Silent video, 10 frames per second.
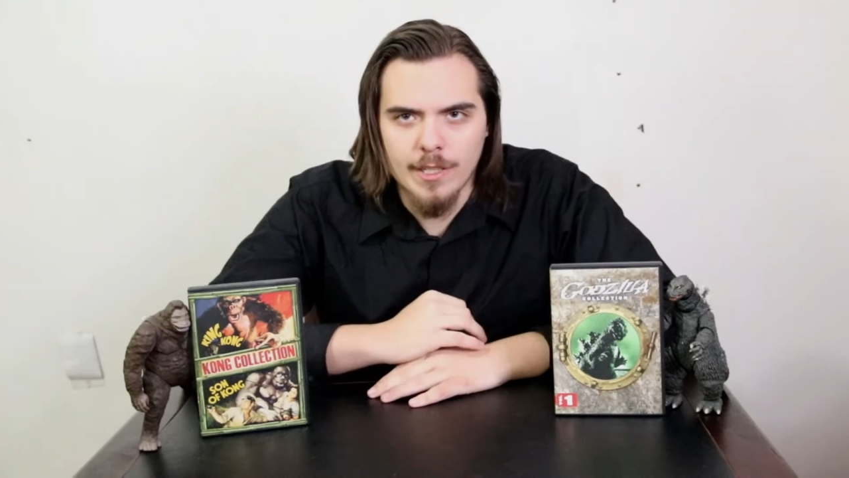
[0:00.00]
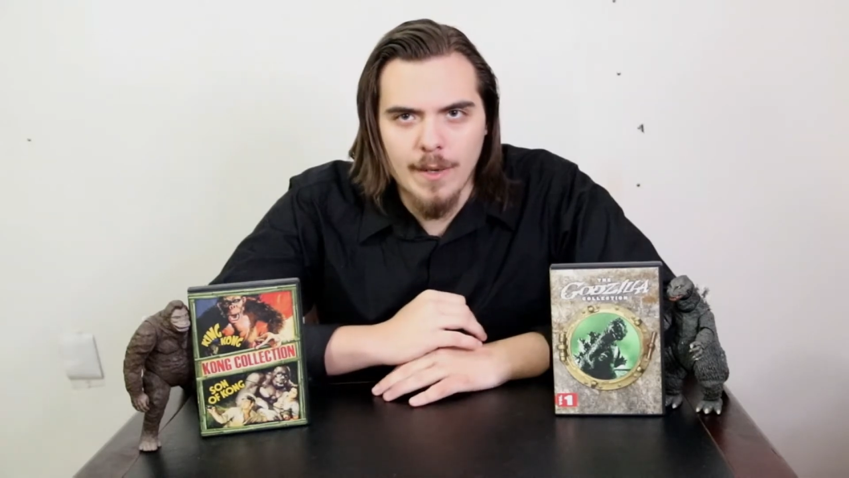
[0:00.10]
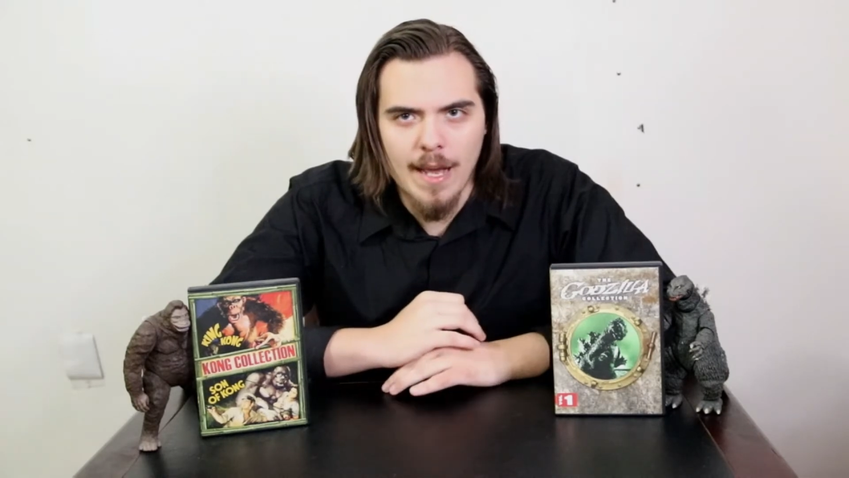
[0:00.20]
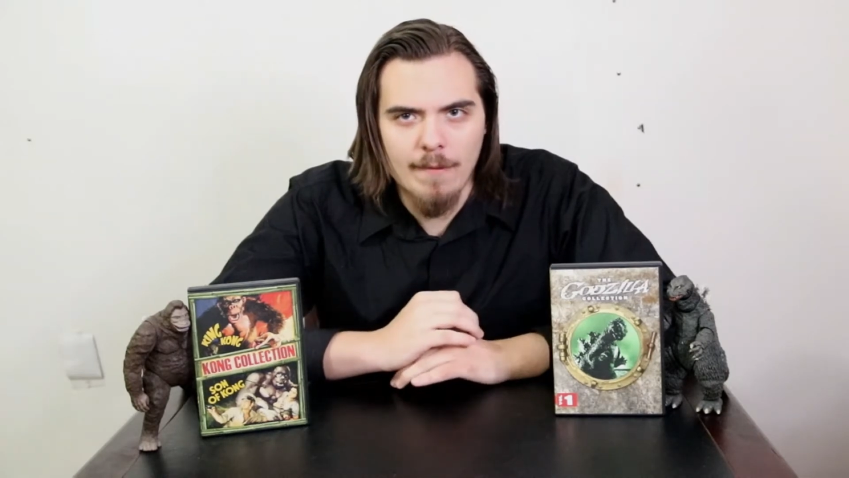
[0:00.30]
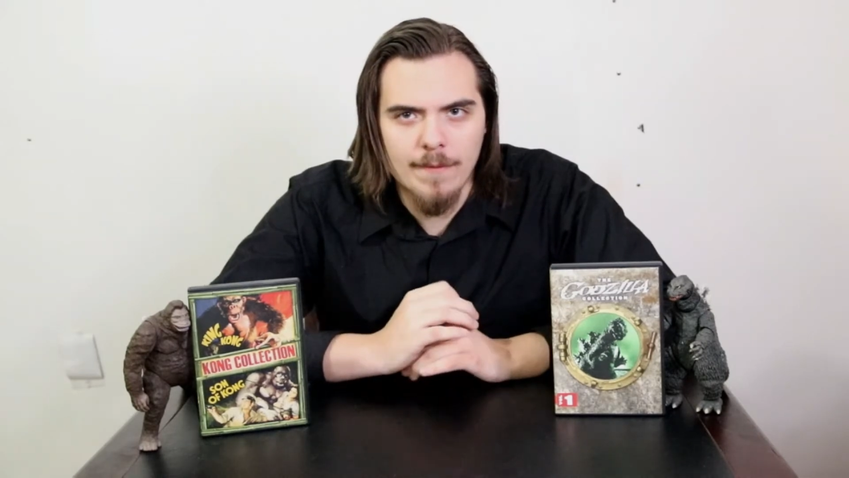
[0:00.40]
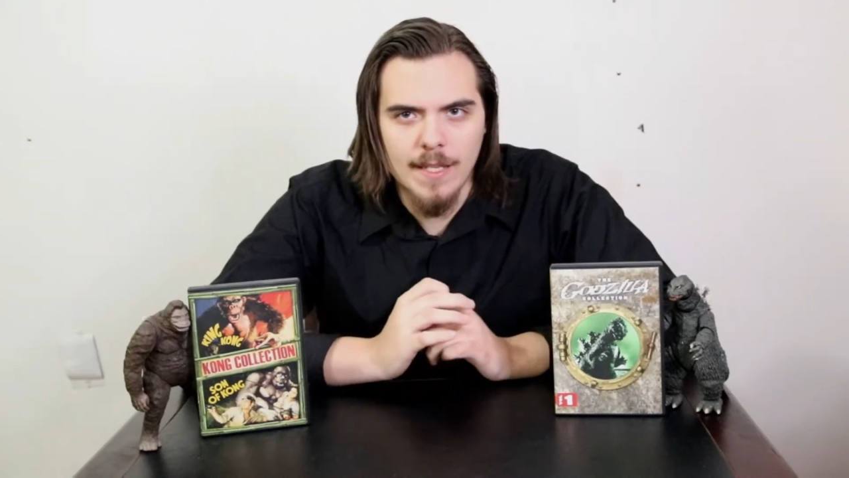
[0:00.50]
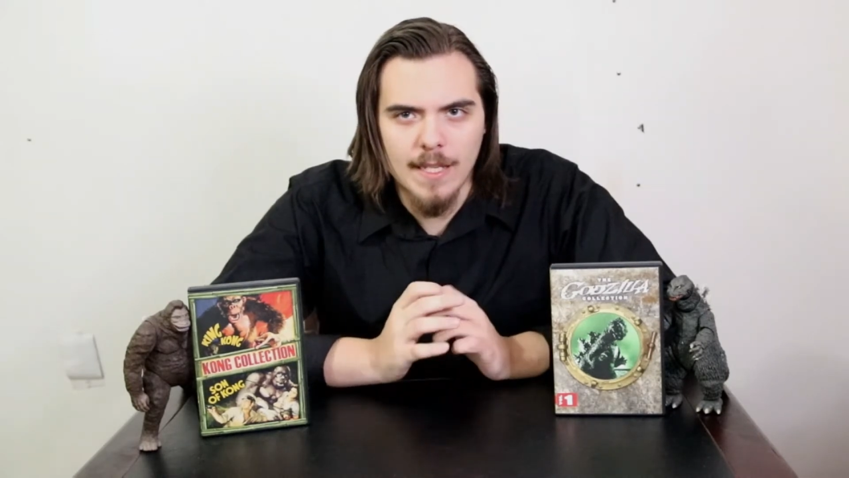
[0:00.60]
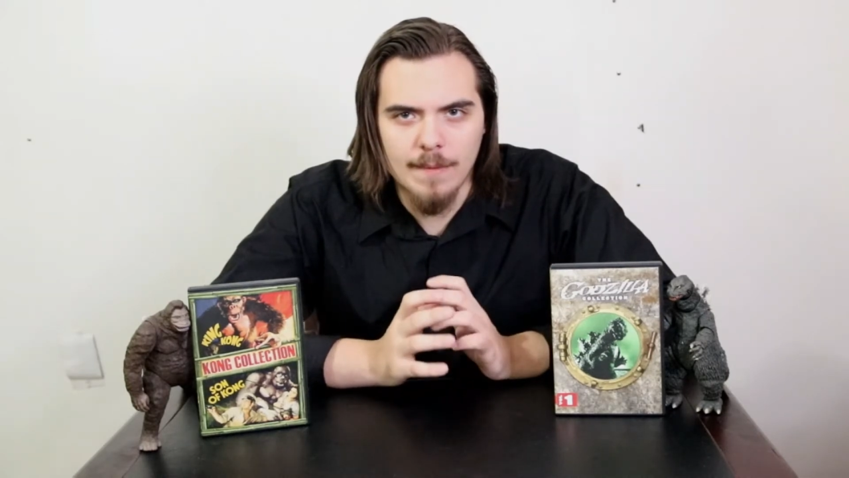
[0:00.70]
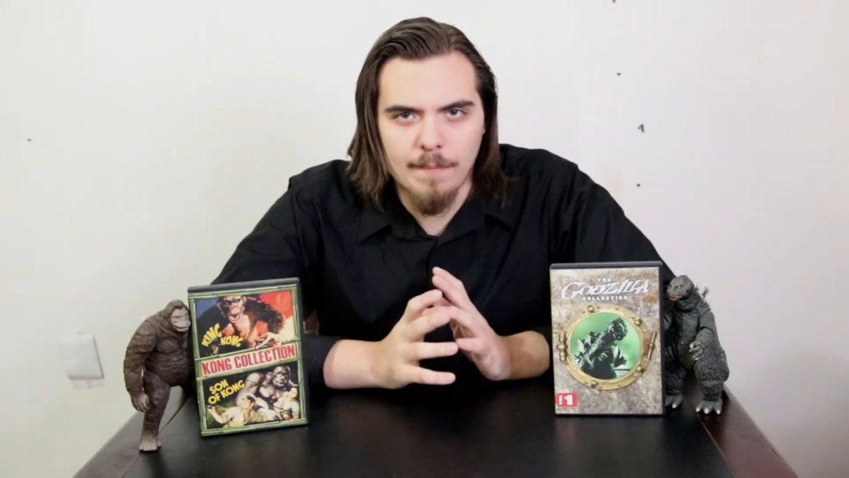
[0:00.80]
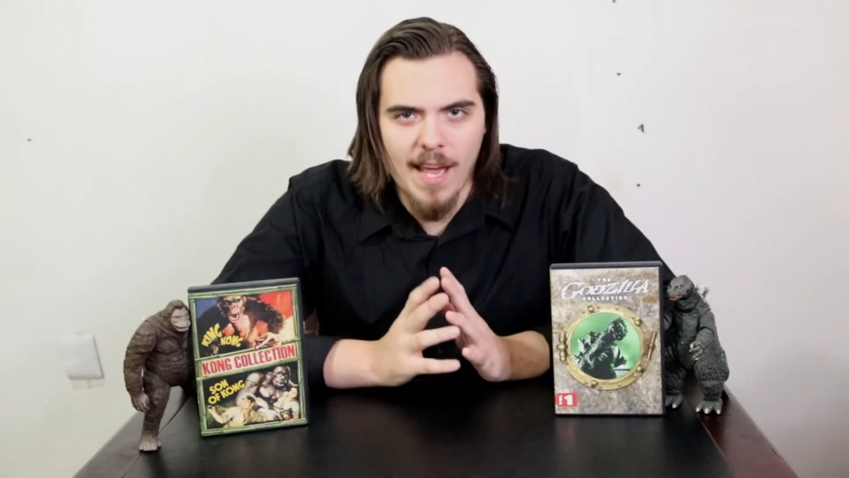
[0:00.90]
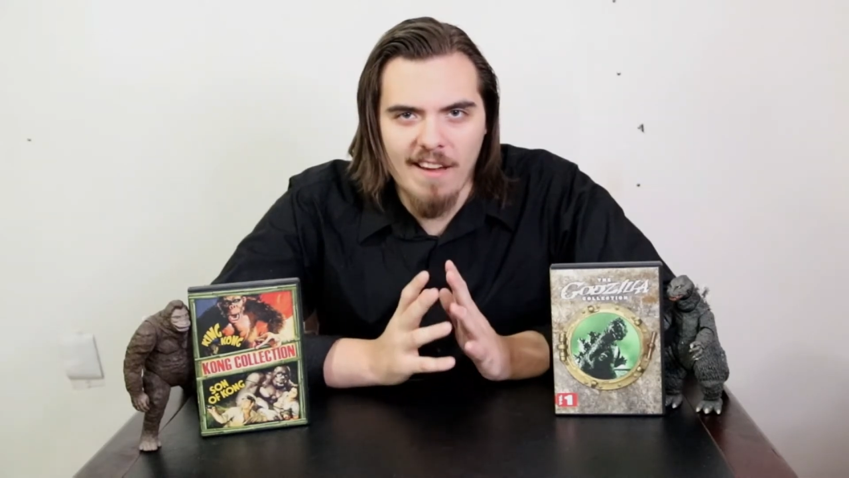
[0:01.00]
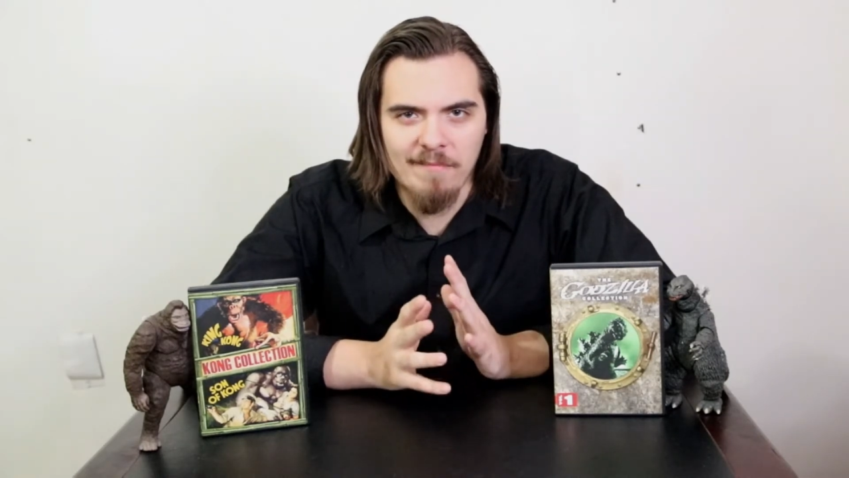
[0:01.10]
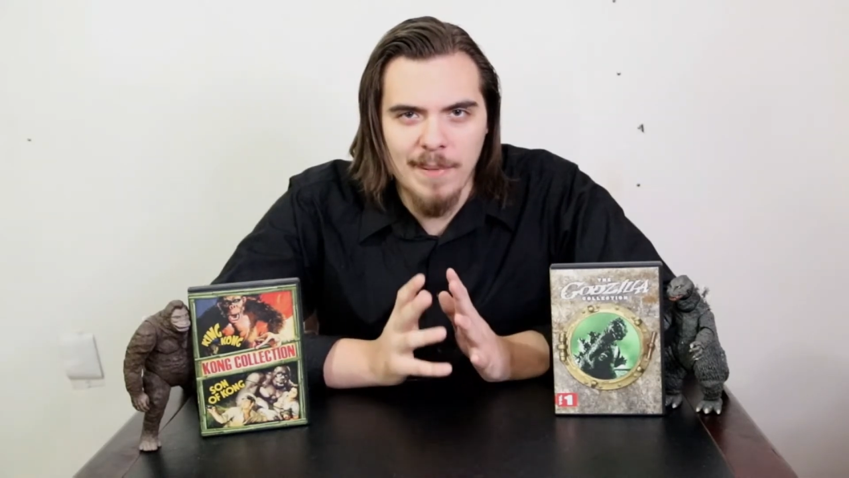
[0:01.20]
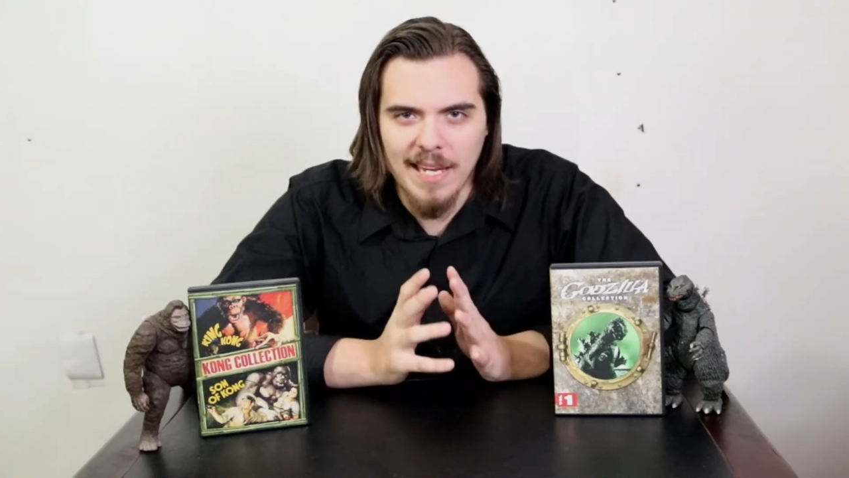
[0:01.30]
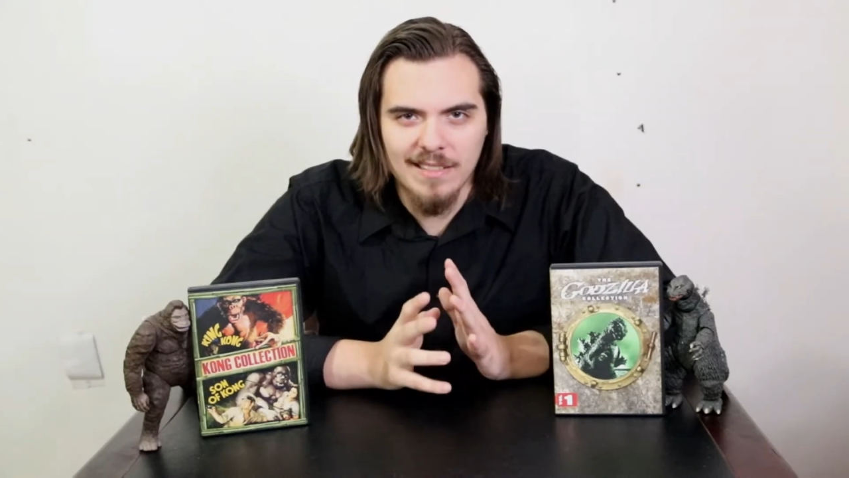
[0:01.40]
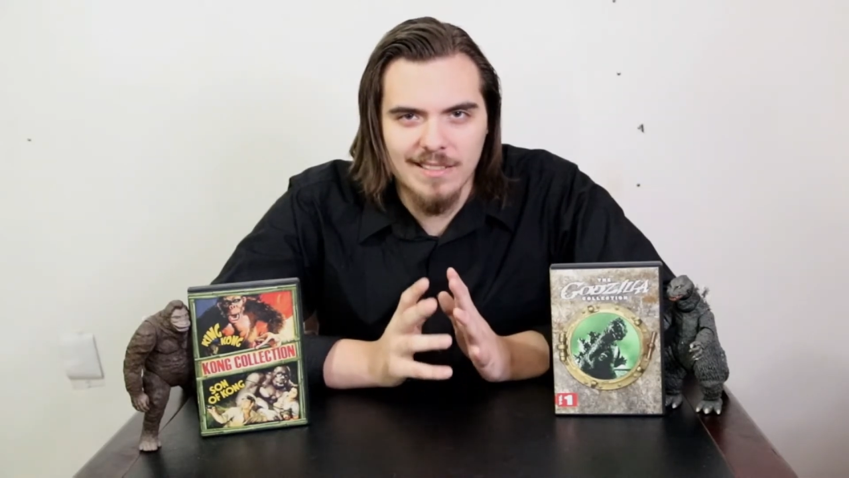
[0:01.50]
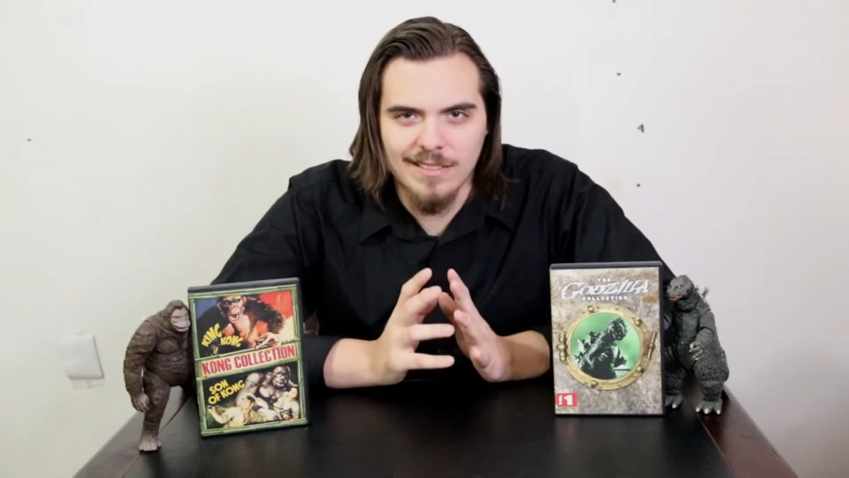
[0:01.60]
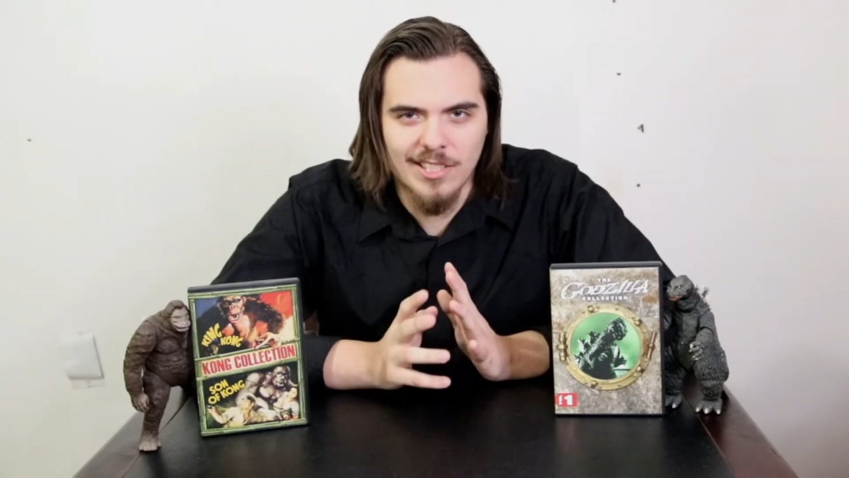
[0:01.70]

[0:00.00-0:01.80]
you have the half-baked